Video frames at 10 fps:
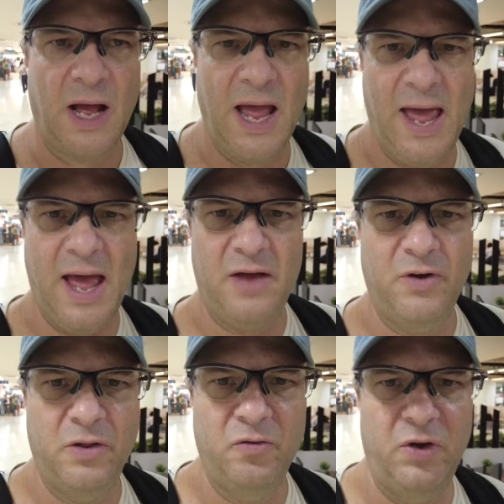I
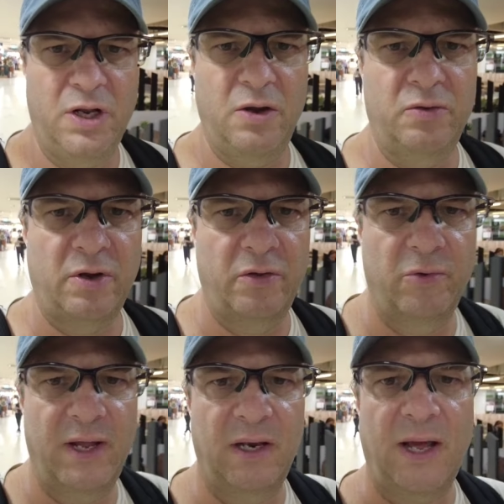have other videos on
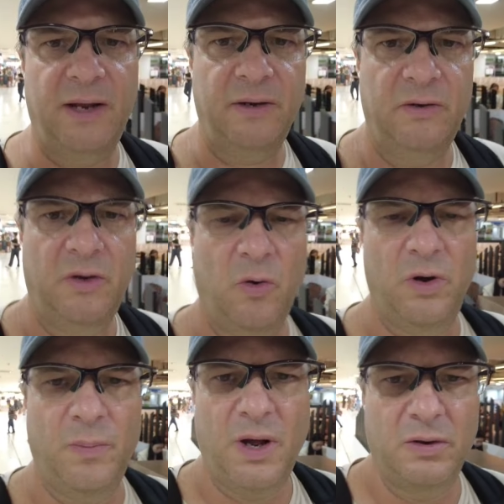the red line
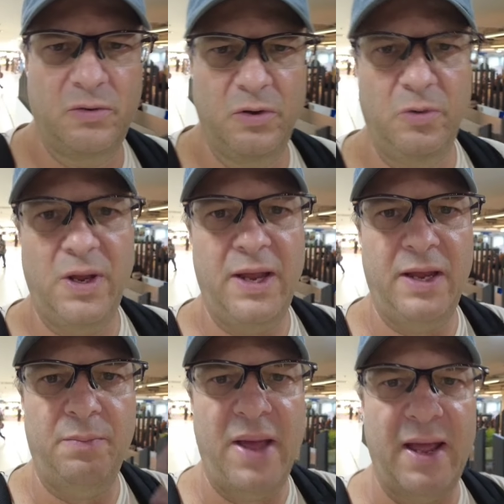going to Bang Sue
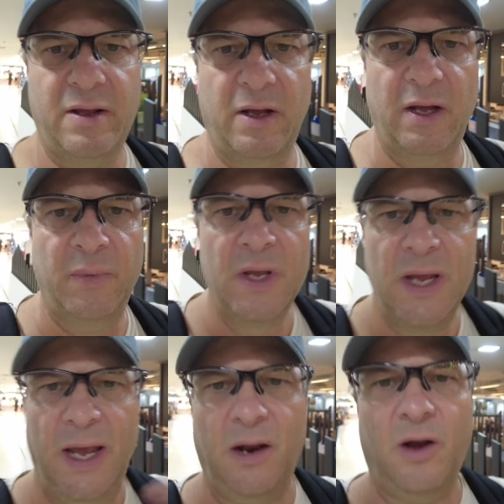and back up.
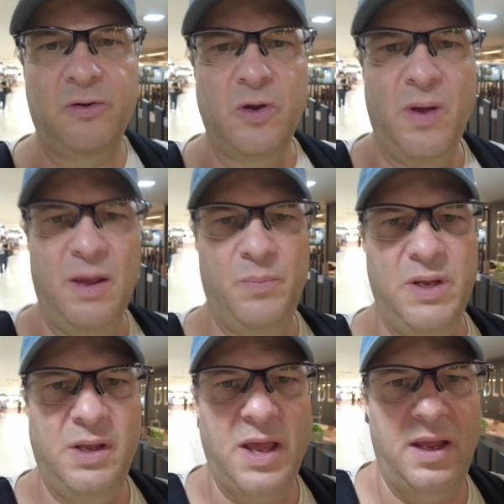And I also have
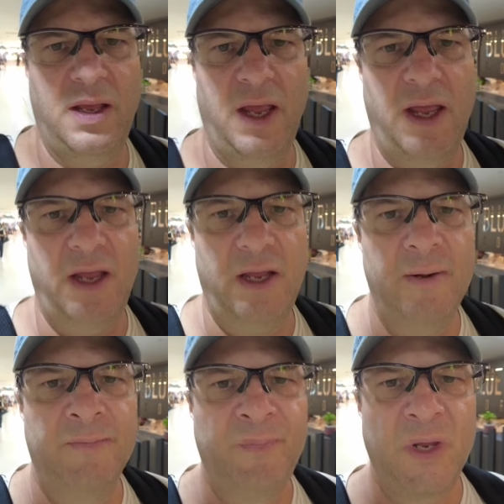
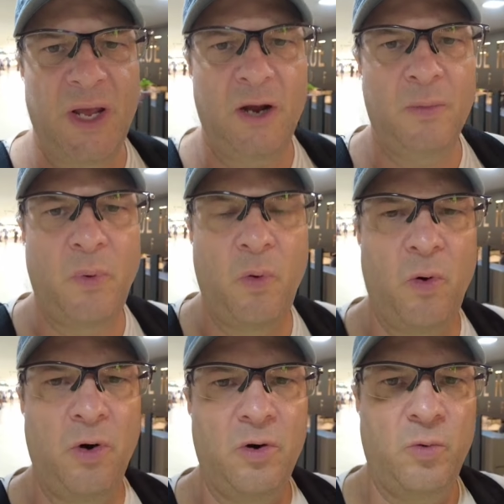BKK
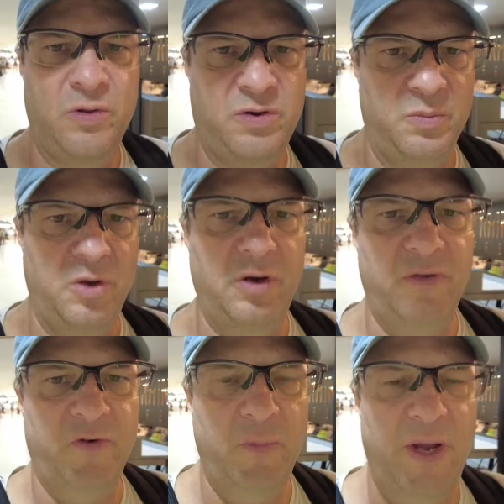Airport with some good
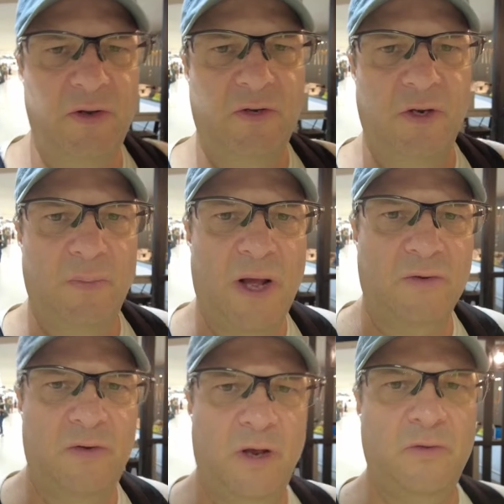information
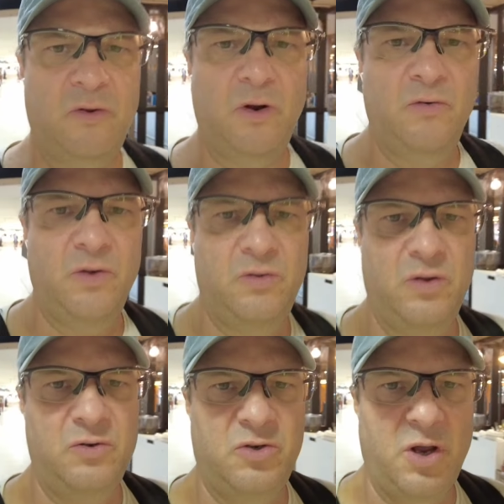about cell
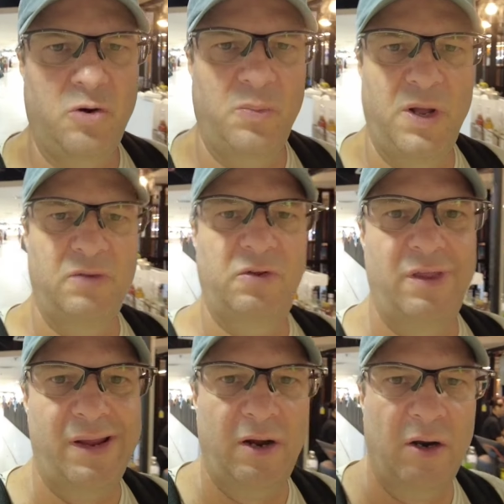service and the shuttle bus
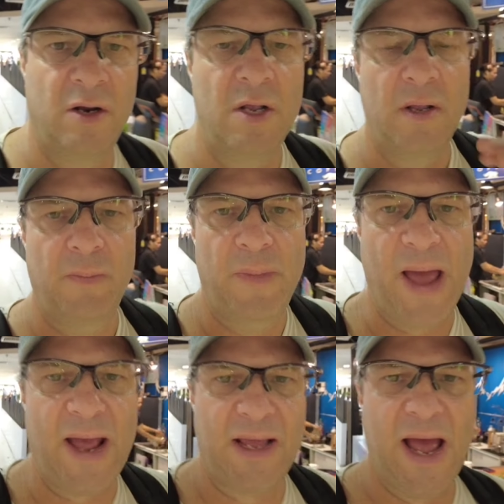there
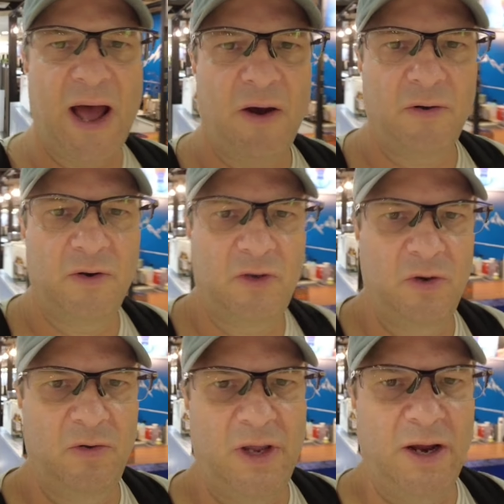back out
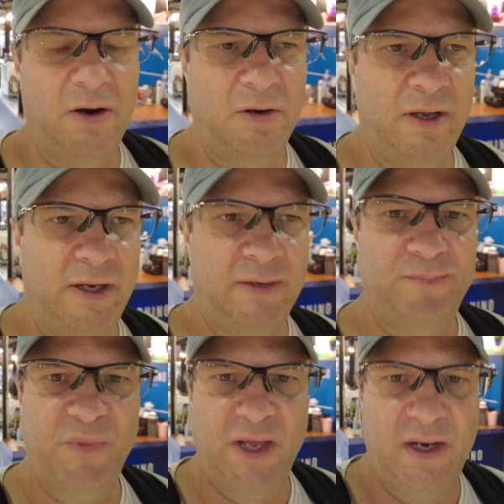to the Airlink
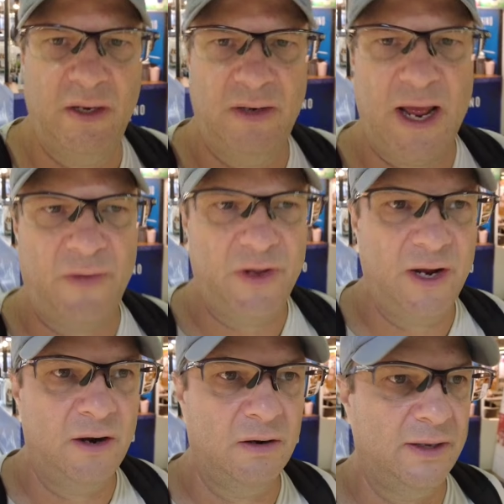and down the
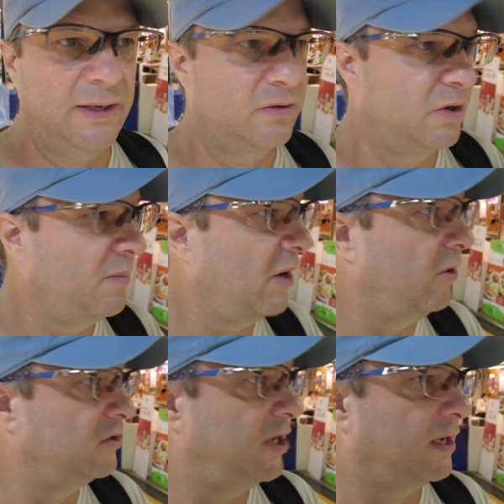Airlink. So you might
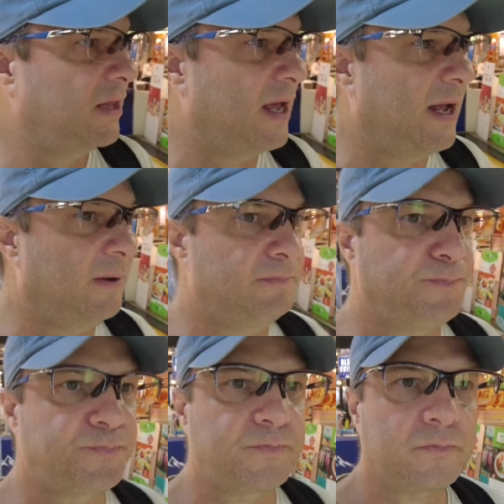want to check that out.
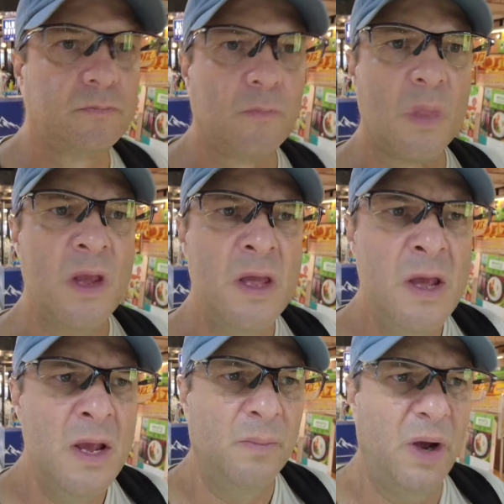
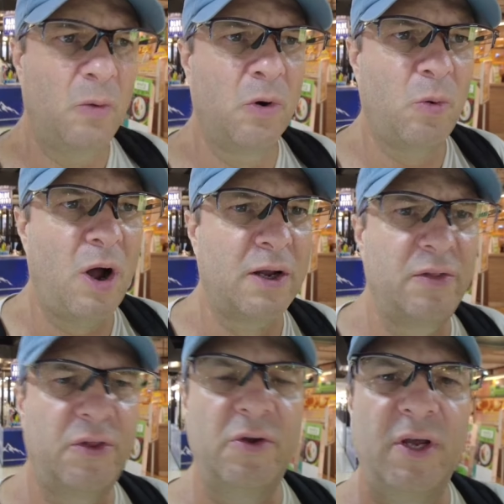But we're
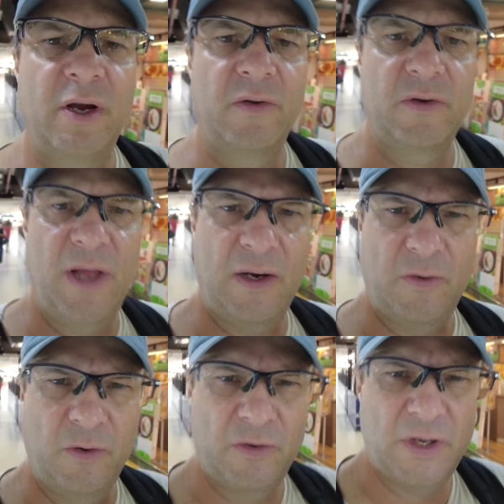walking through here. There's a lot
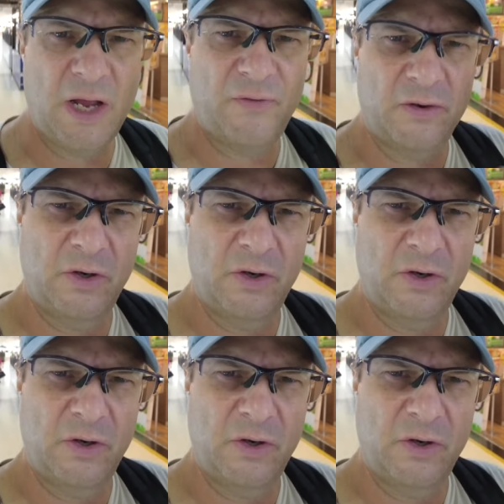of cool stuff.